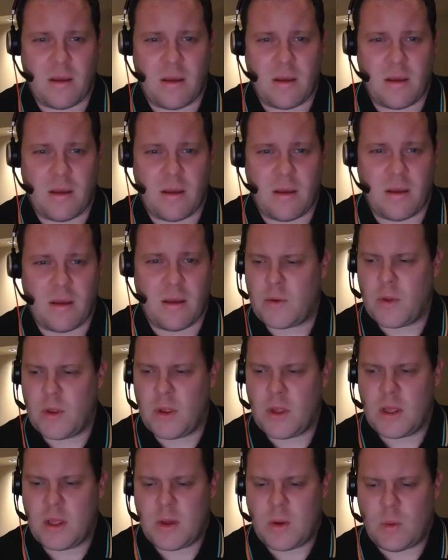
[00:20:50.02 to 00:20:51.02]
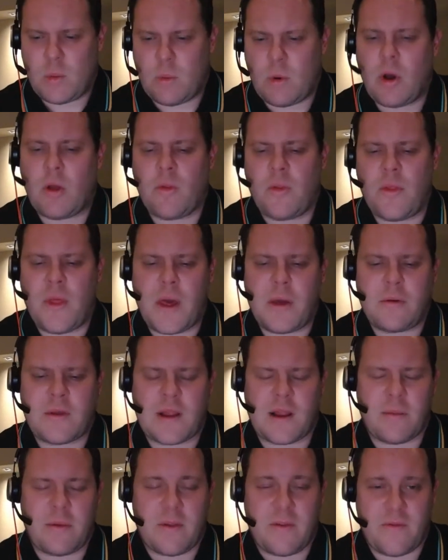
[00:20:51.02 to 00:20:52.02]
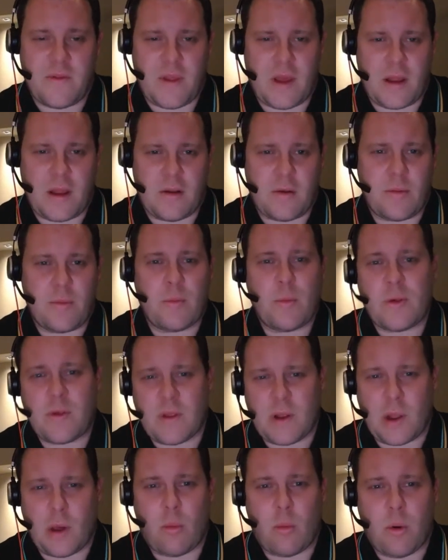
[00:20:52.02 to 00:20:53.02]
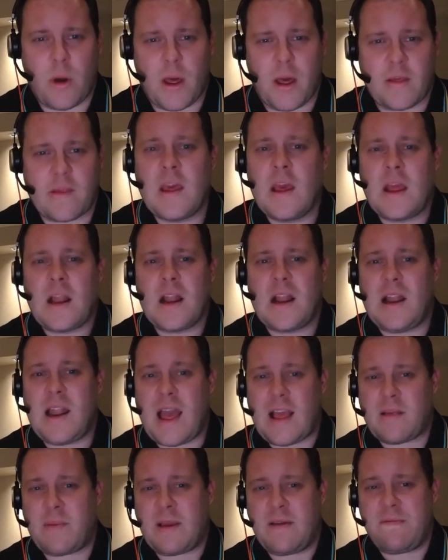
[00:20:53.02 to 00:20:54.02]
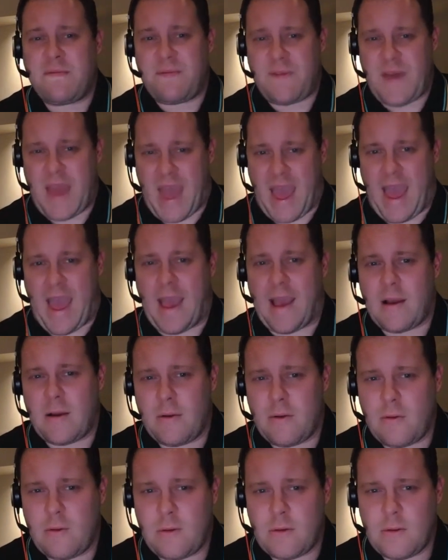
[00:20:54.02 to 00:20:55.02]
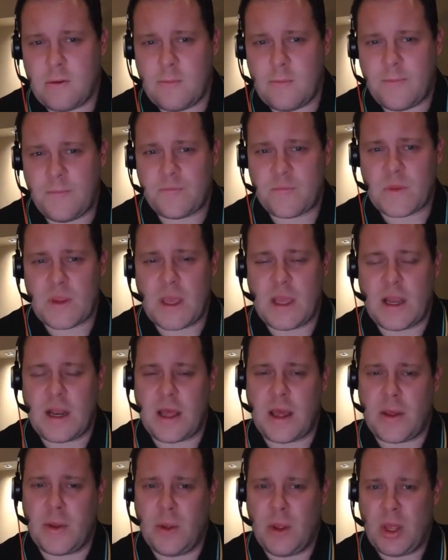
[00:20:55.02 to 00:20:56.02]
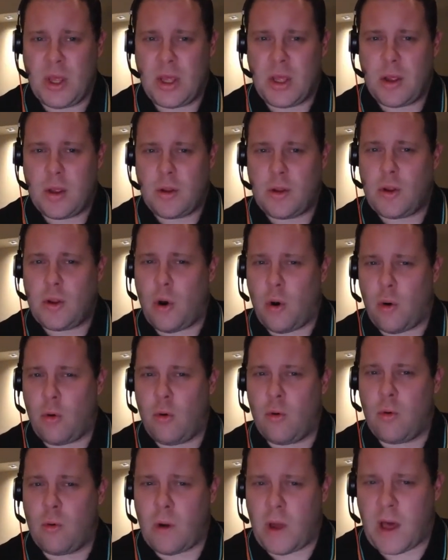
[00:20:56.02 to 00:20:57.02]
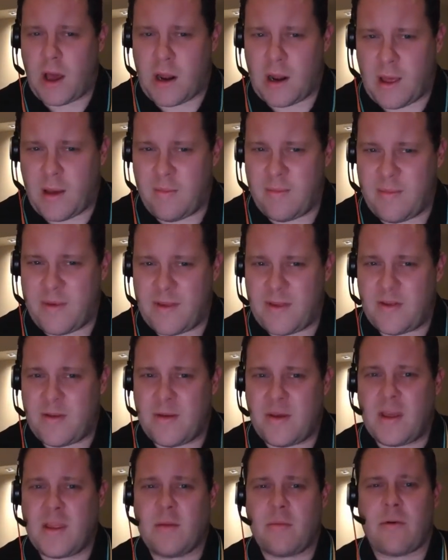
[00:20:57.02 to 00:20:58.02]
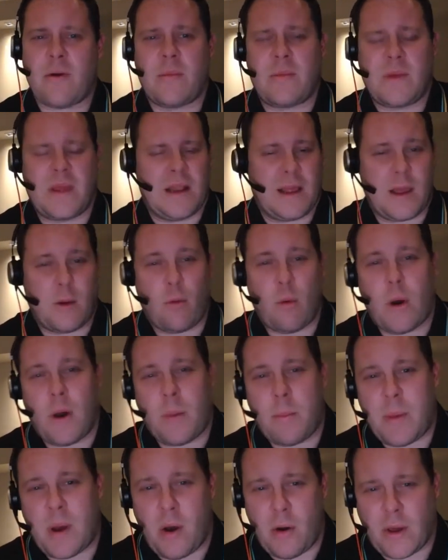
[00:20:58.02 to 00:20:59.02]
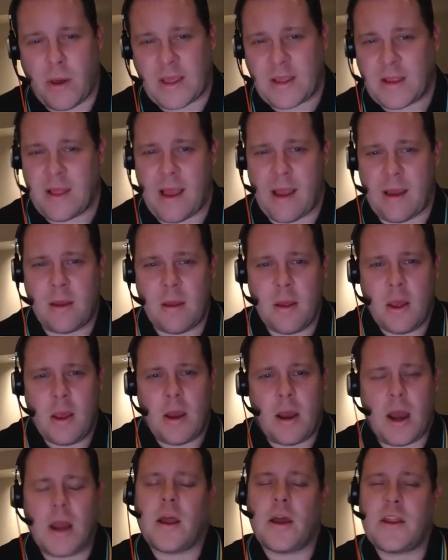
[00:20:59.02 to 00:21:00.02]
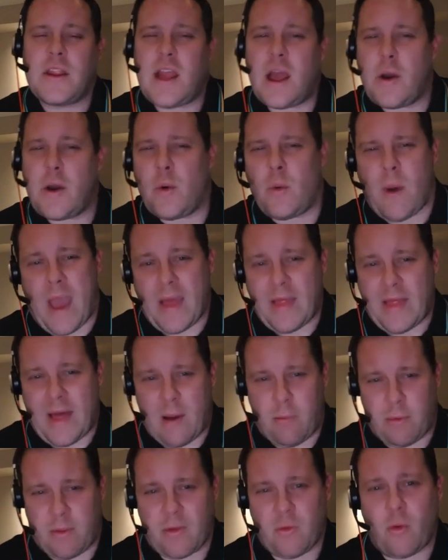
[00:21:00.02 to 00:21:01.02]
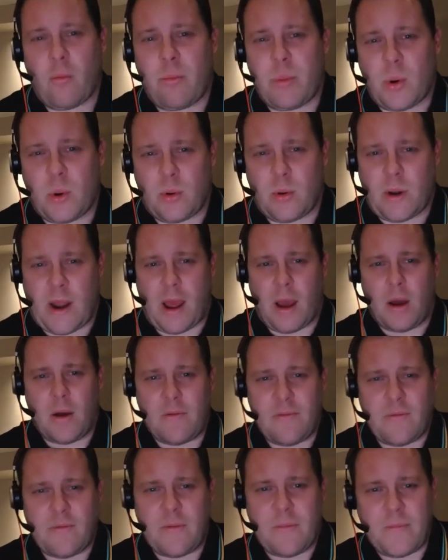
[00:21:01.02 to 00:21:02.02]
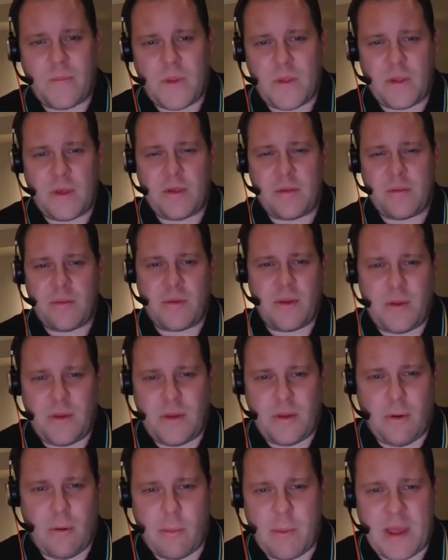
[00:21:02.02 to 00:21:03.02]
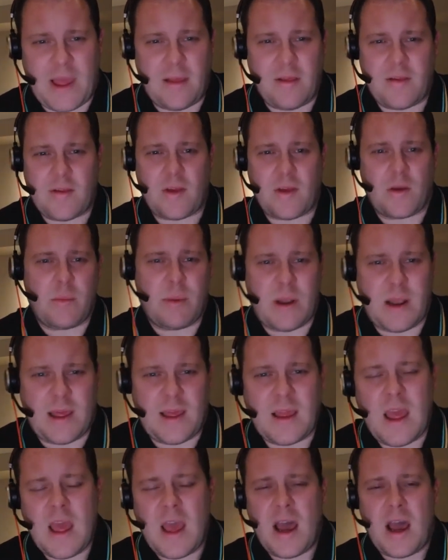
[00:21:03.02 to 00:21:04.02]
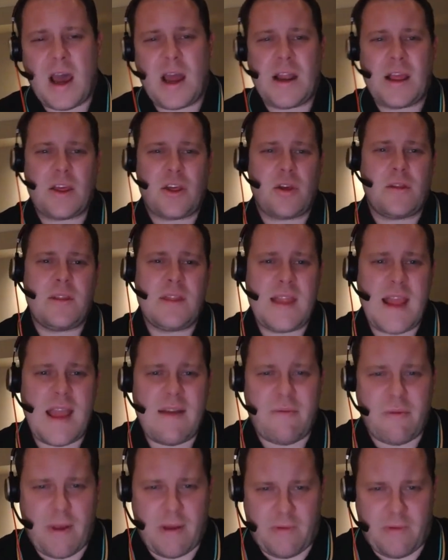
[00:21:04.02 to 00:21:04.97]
You know, what those clubs have done was a lot worse. Let's be fair, you know, not all our clubs in the Premier League were behind that. And I know where that was all born out of, this European Super League, and it should never ever